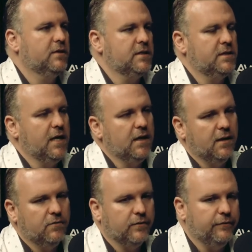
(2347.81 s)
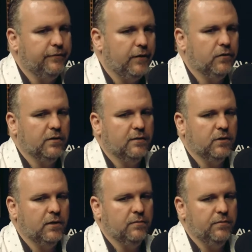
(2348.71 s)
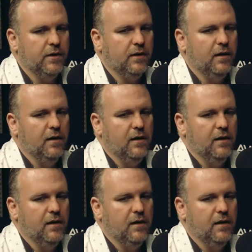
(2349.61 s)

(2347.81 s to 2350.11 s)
the state level, the federal level, I don't think